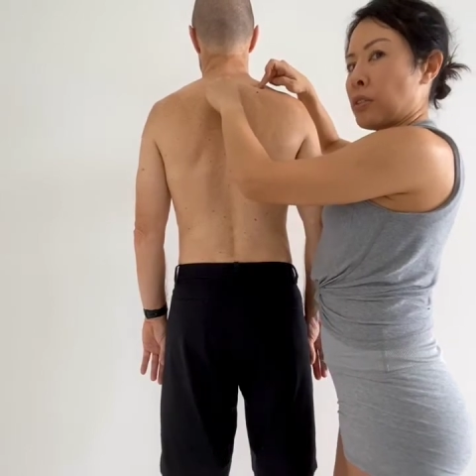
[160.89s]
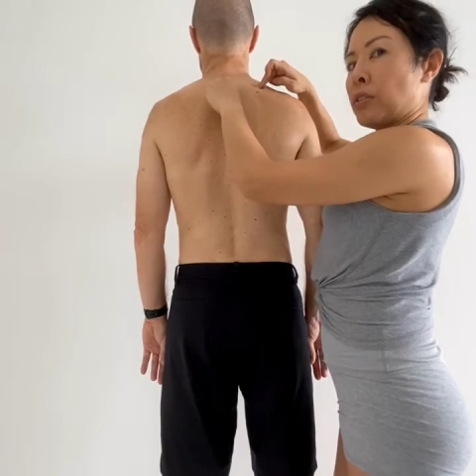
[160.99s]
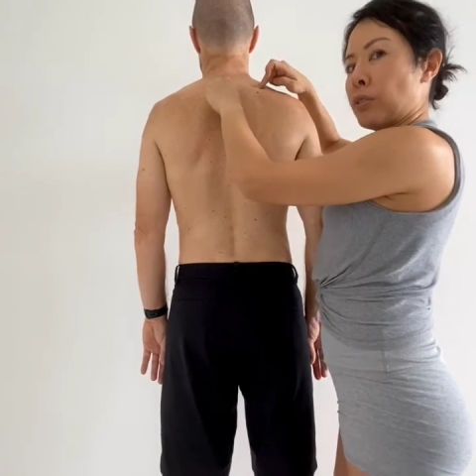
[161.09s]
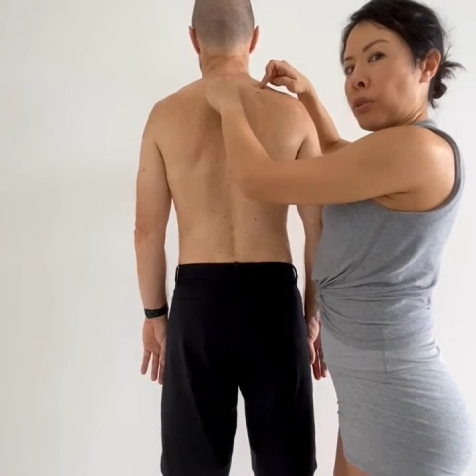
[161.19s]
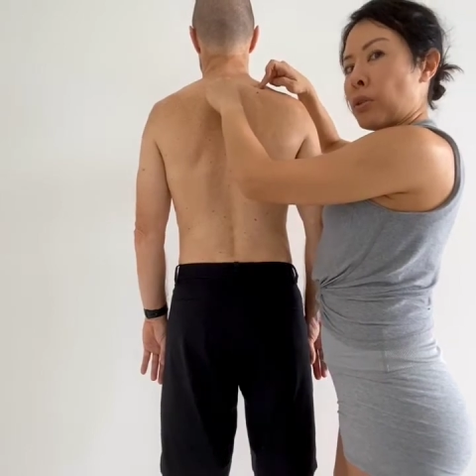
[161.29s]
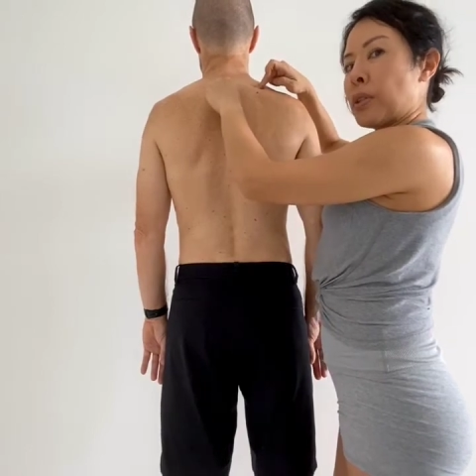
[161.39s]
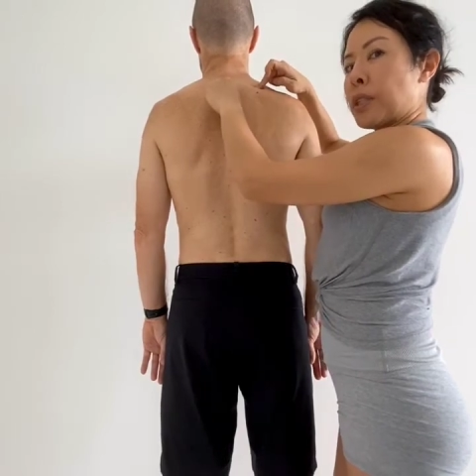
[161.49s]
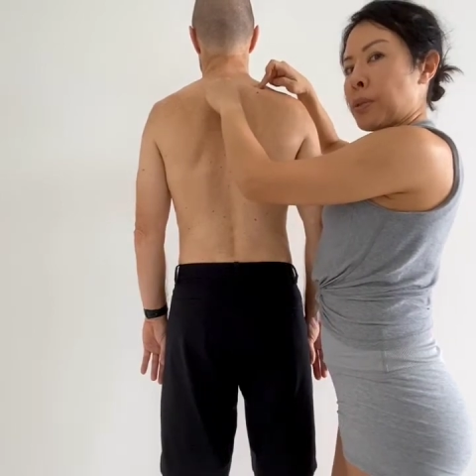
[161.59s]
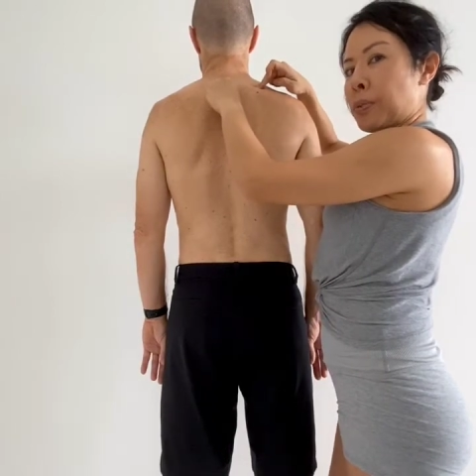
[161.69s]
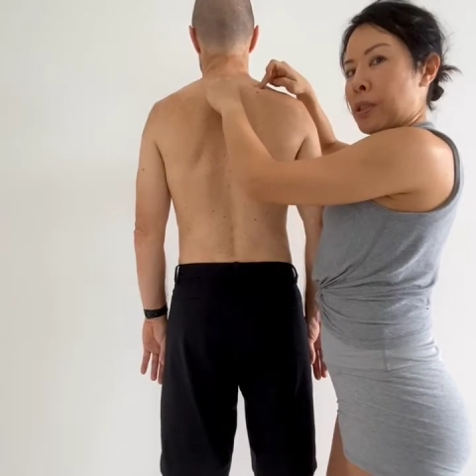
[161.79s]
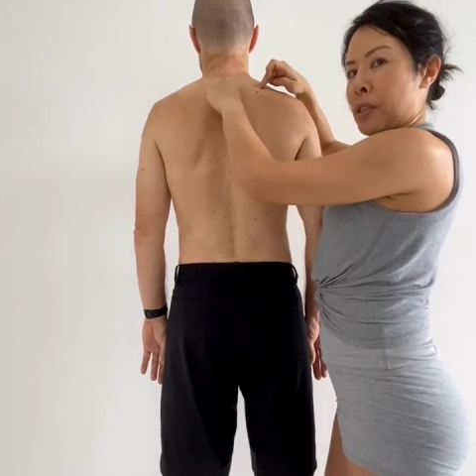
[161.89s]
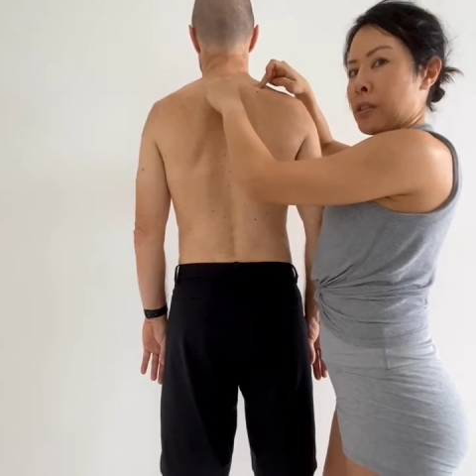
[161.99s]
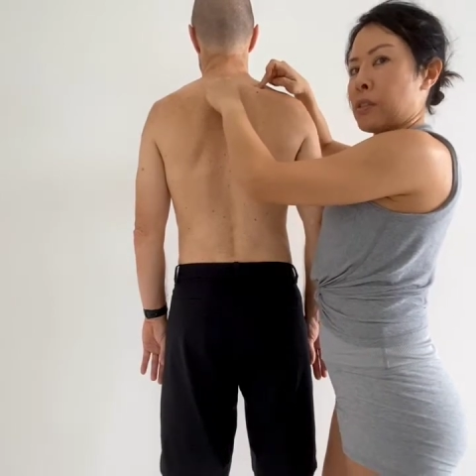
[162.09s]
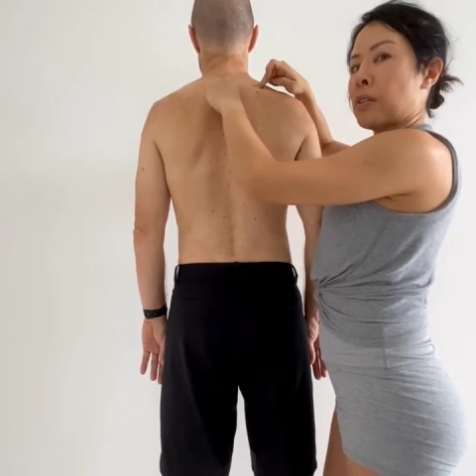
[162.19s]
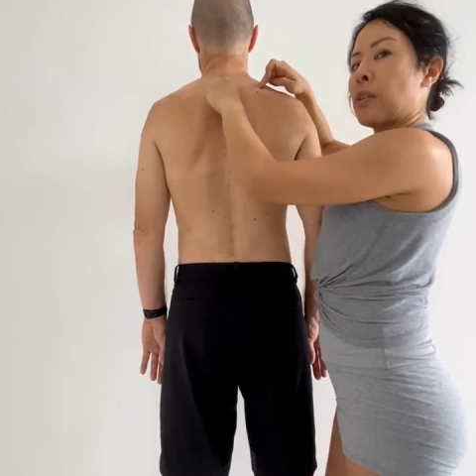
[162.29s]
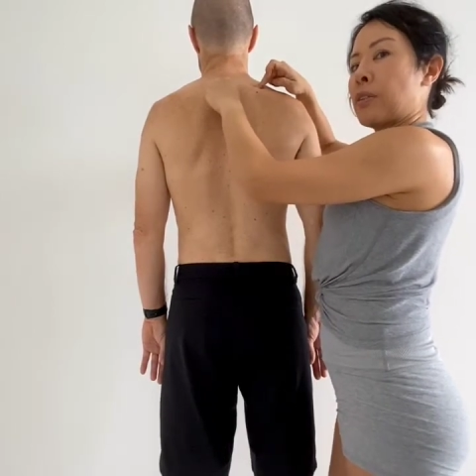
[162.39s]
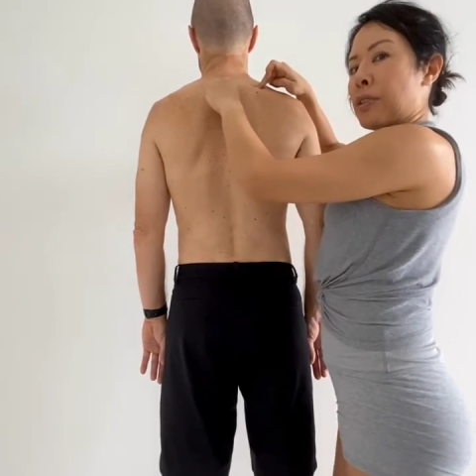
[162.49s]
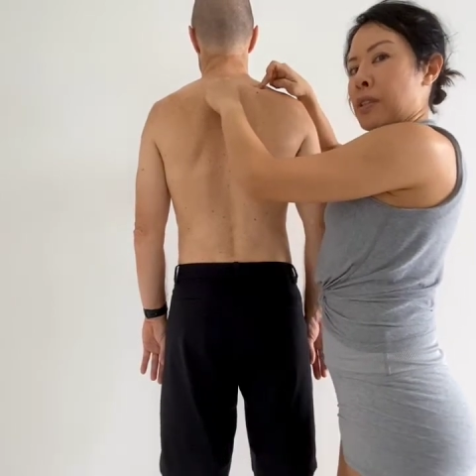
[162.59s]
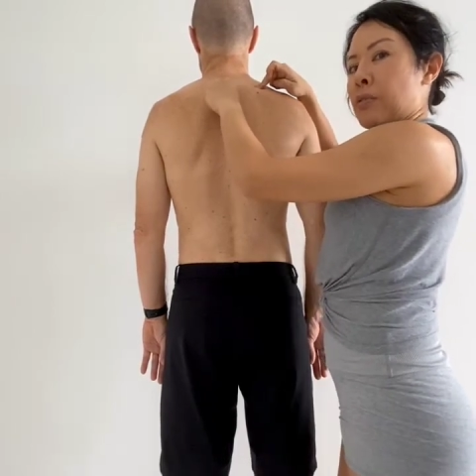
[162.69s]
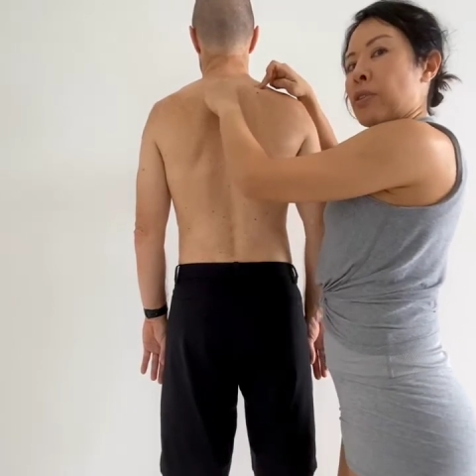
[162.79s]
nor depression of
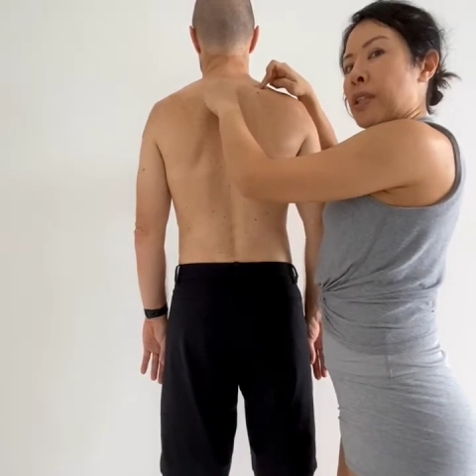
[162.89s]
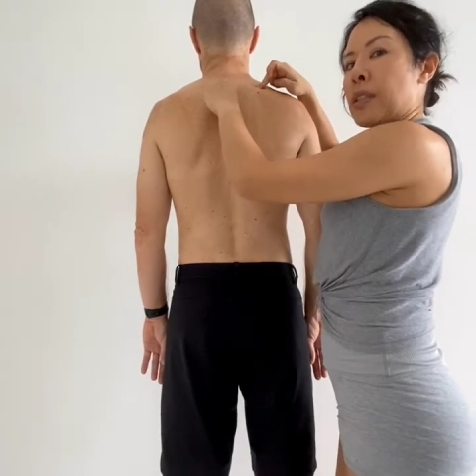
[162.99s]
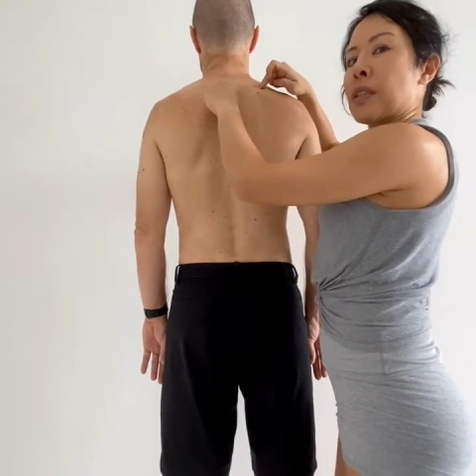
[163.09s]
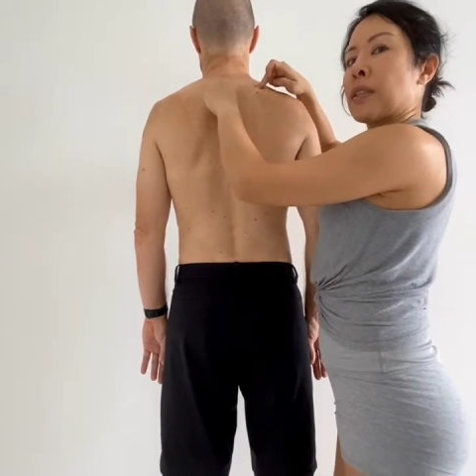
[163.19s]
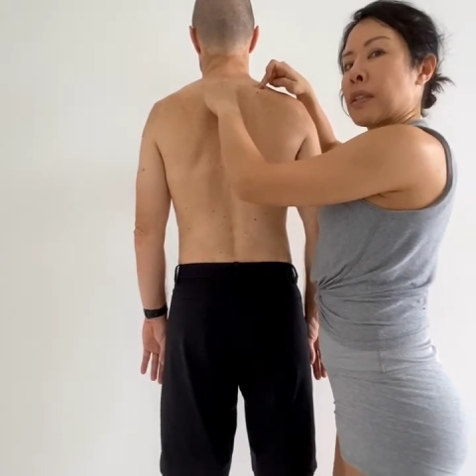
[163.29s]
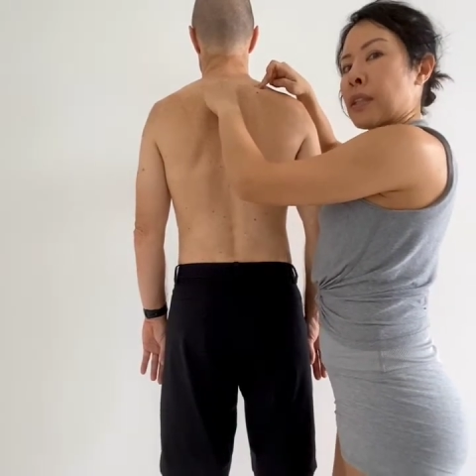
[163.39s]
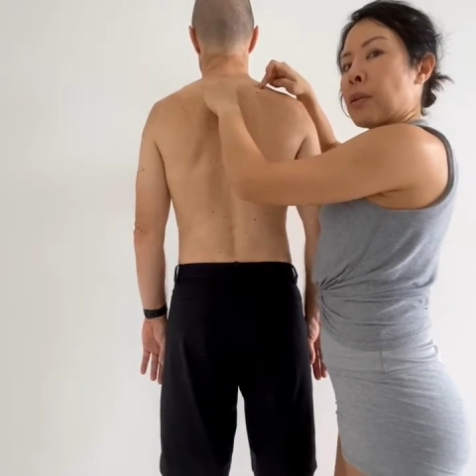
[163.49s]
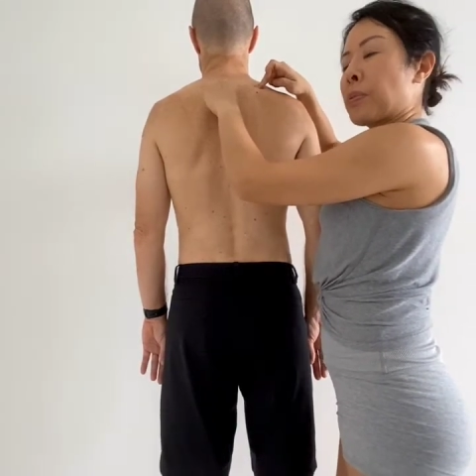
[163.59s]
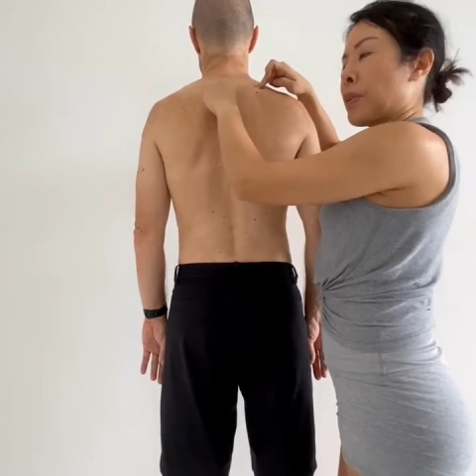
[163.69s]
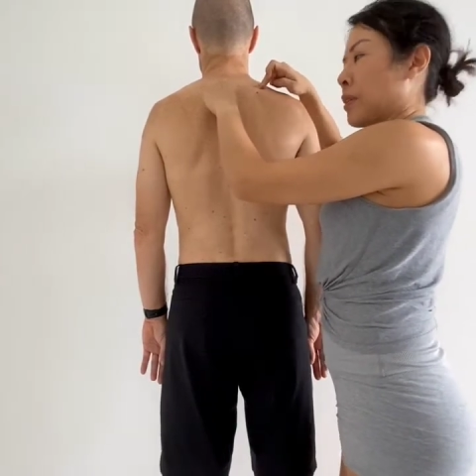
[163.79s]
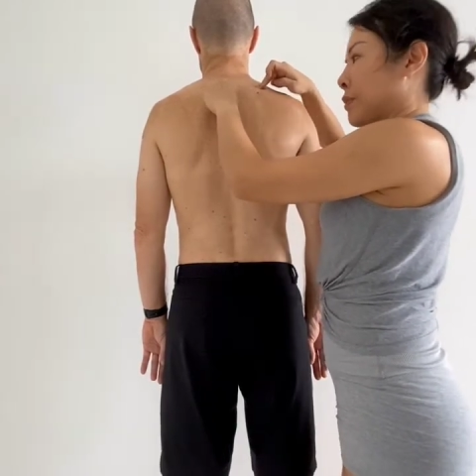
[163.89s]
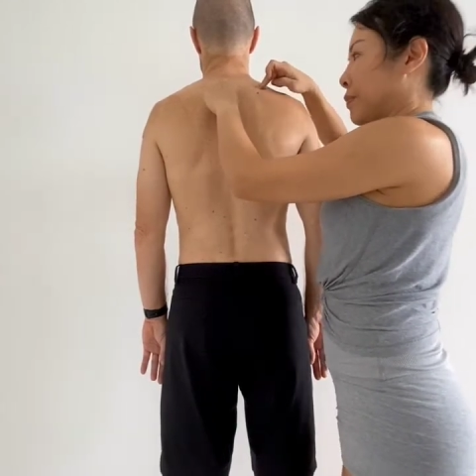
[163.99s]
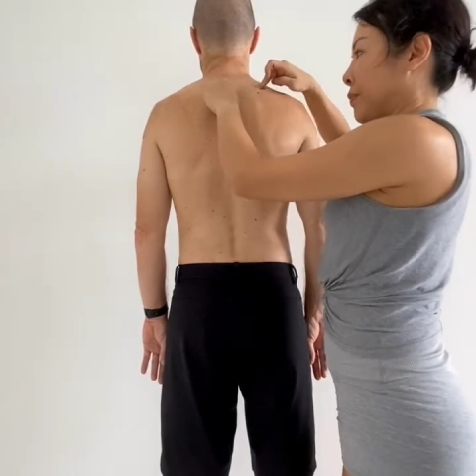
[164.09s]
his right scapula.